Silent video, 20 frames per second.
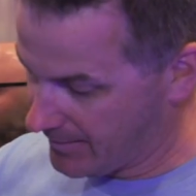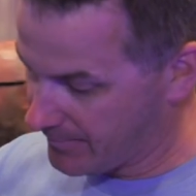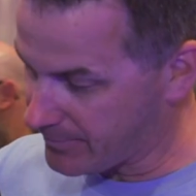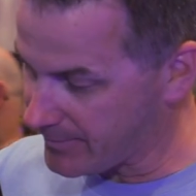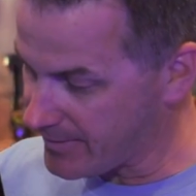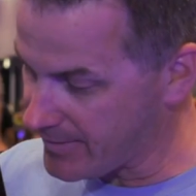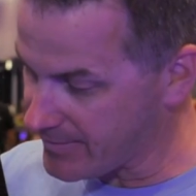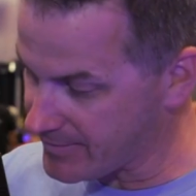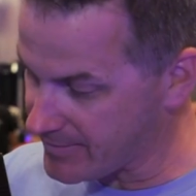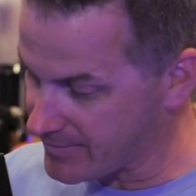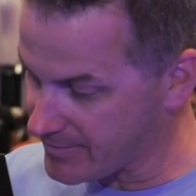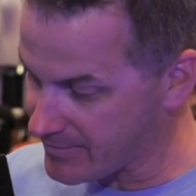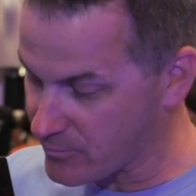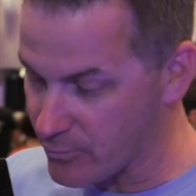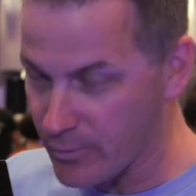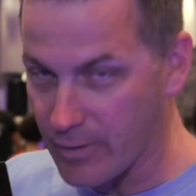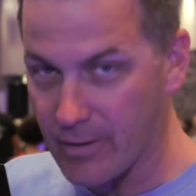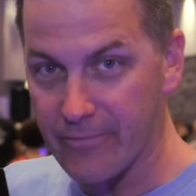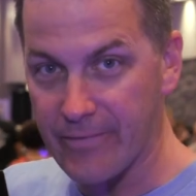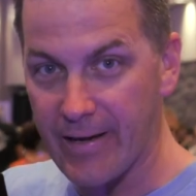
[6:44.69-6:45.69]
plus
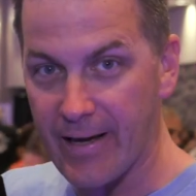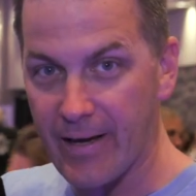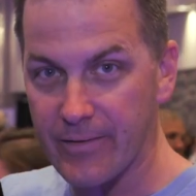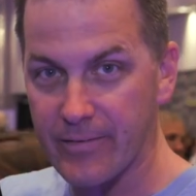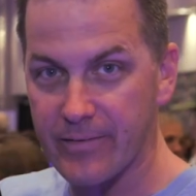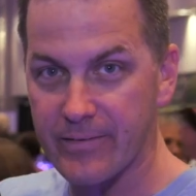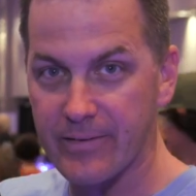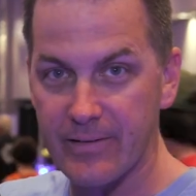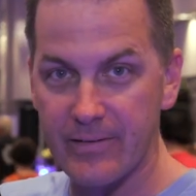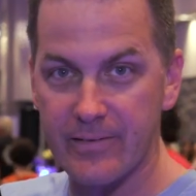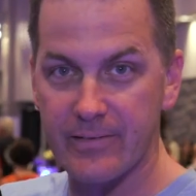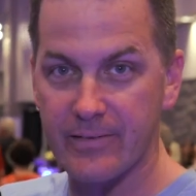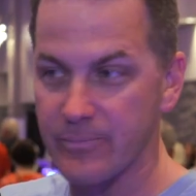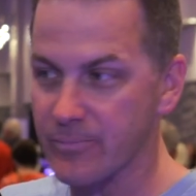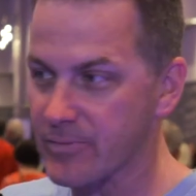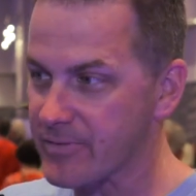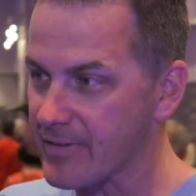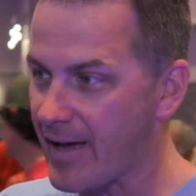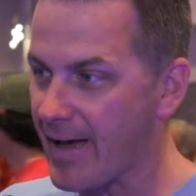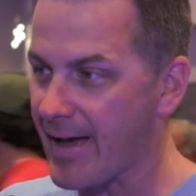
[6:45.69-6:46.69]
12 ounces and
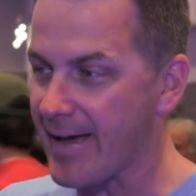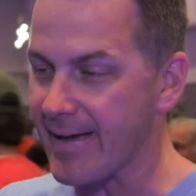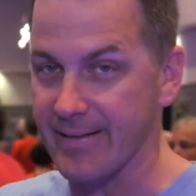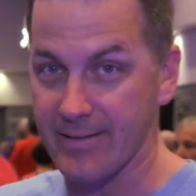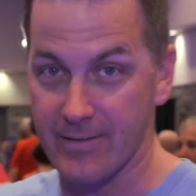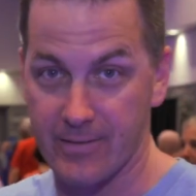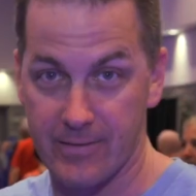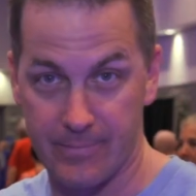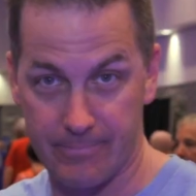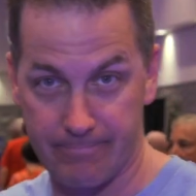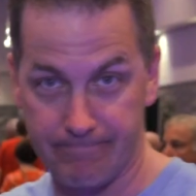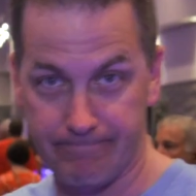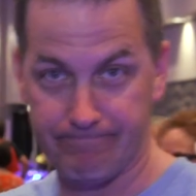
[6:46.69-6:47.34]
some sides.